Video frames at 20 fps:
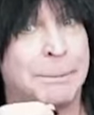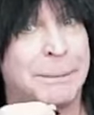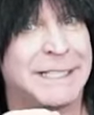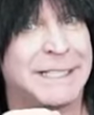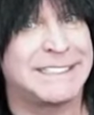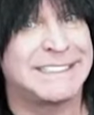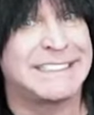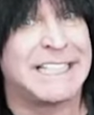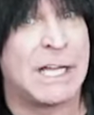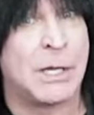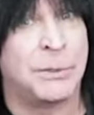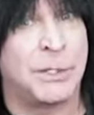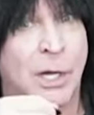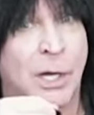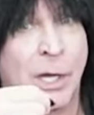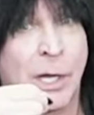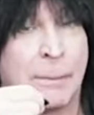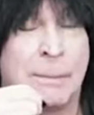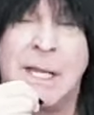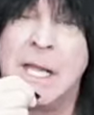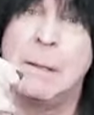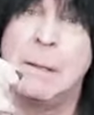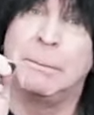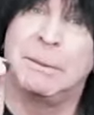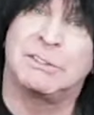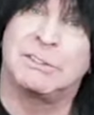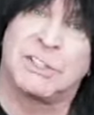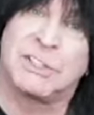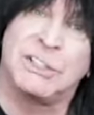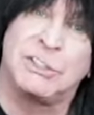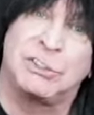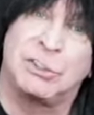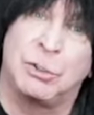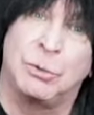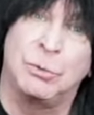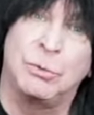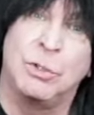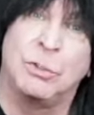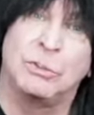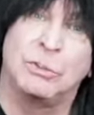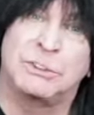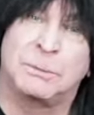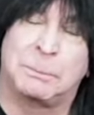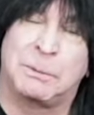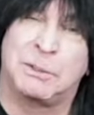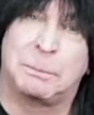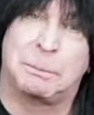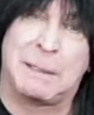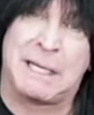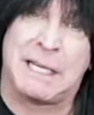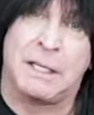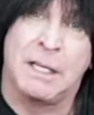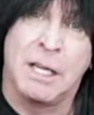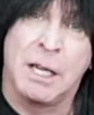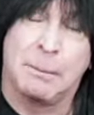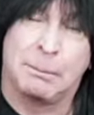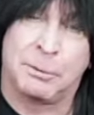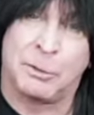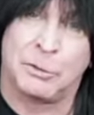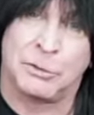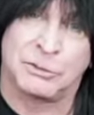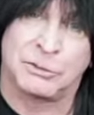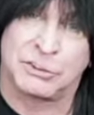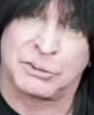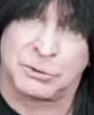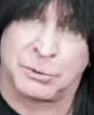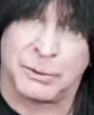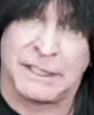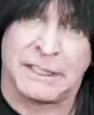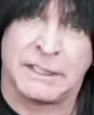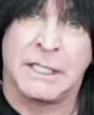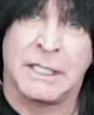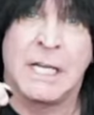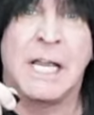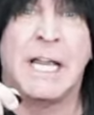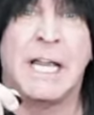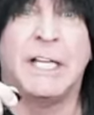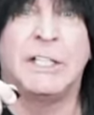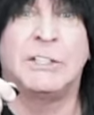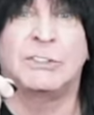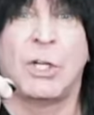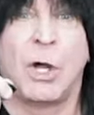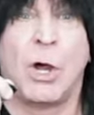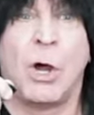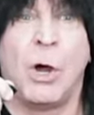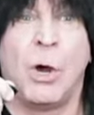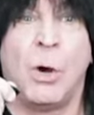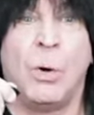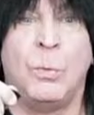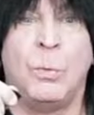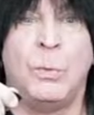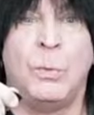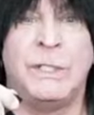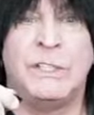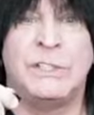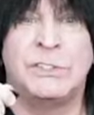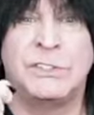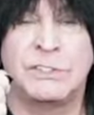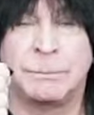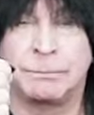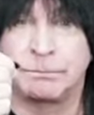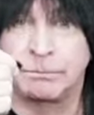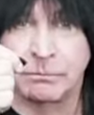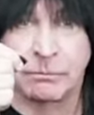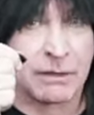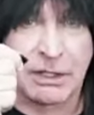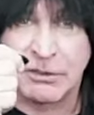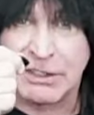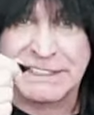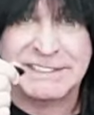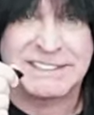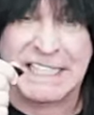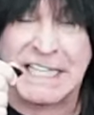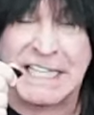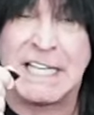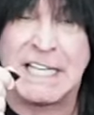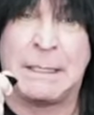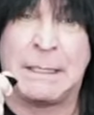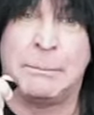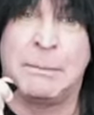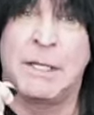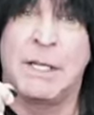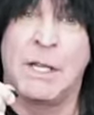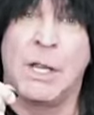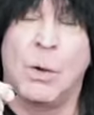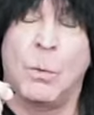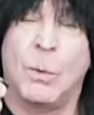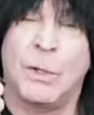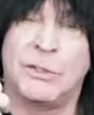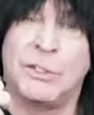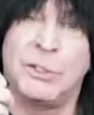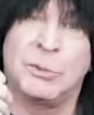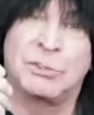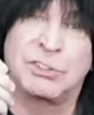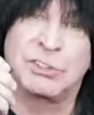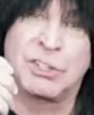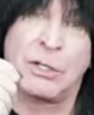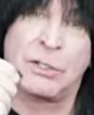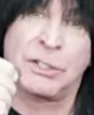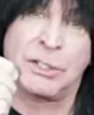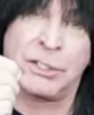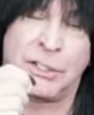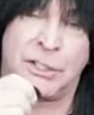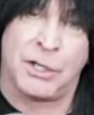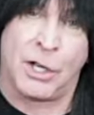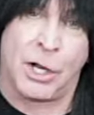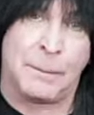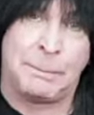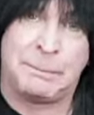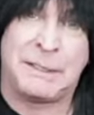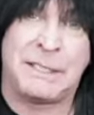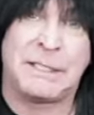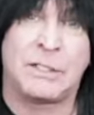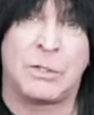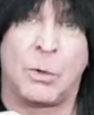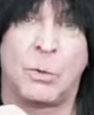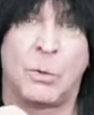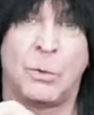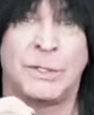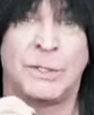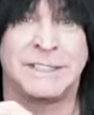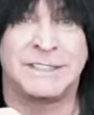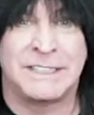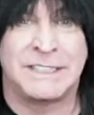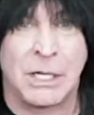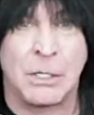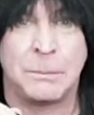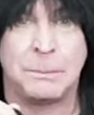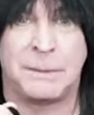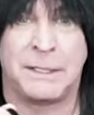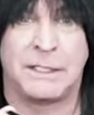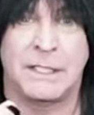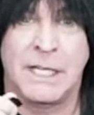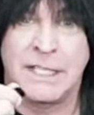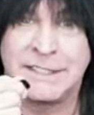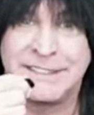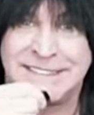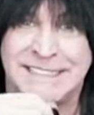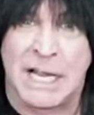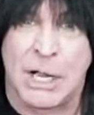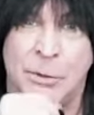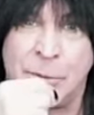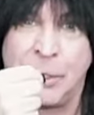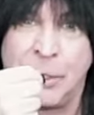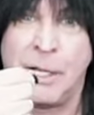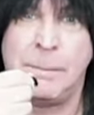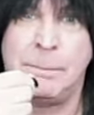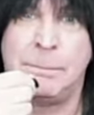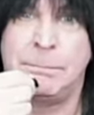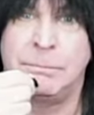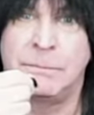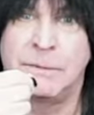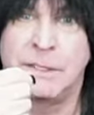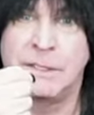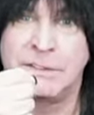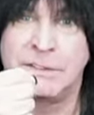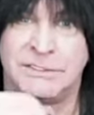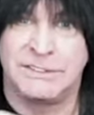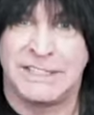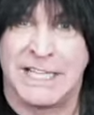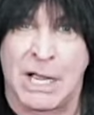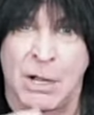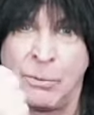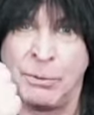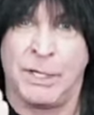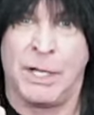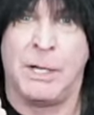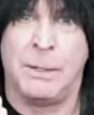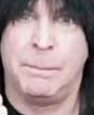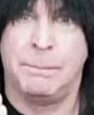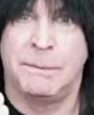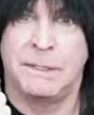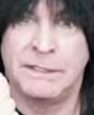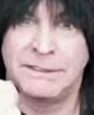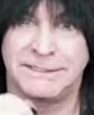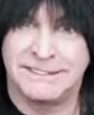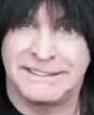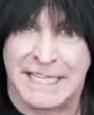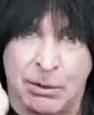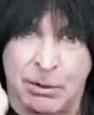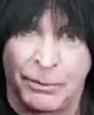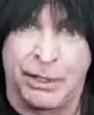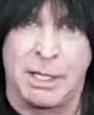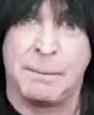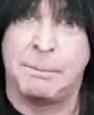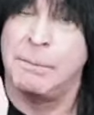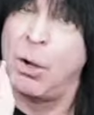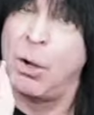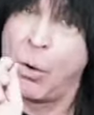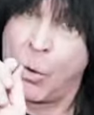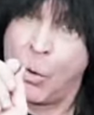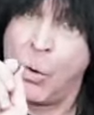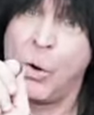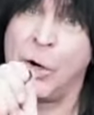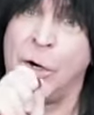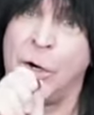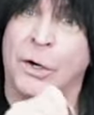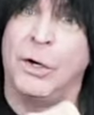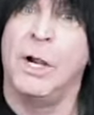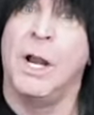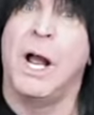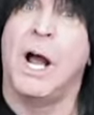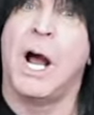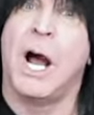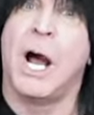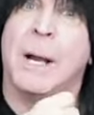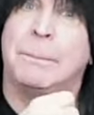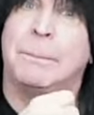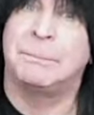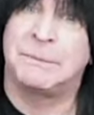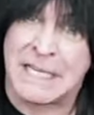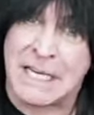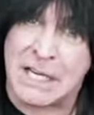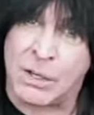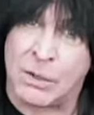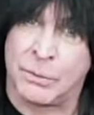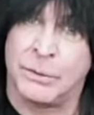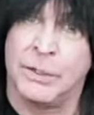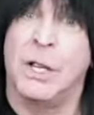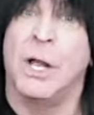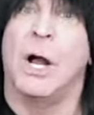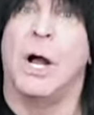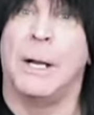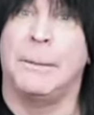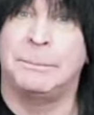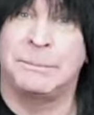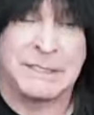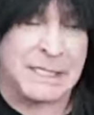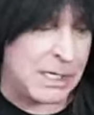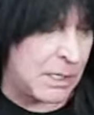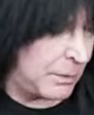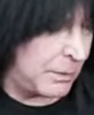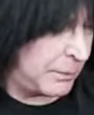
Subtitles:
up, down, up. But see, two notes per string is always the same. Whether you start on an up pick or a down pick, down, up, down, up, down, up, or up, down, up,